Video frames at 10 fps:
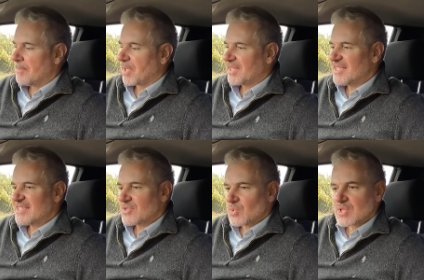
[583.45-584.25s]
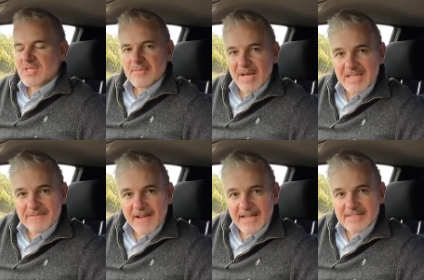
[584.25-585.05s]
but I think there's also some other
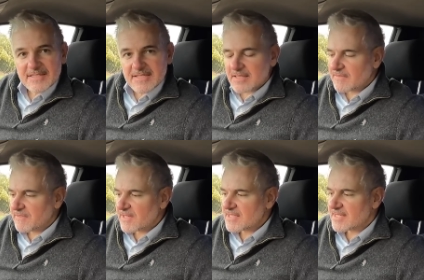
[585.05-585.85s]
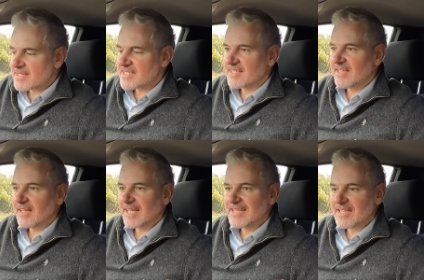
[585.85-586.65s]
factors. And the first is
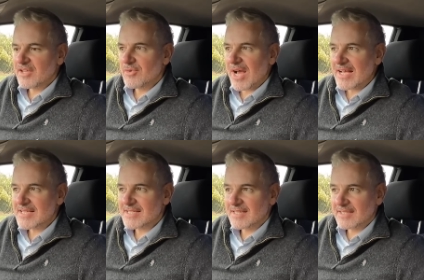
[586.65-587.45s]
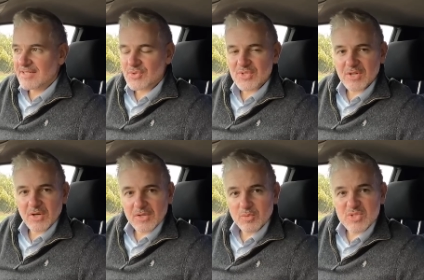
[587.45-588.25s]
that in the US, this was a
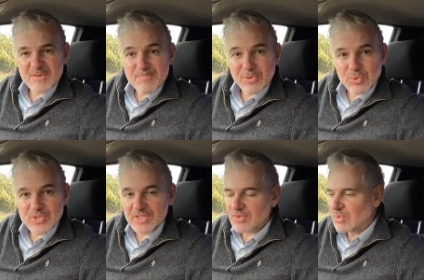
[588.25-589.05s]
car that was imported.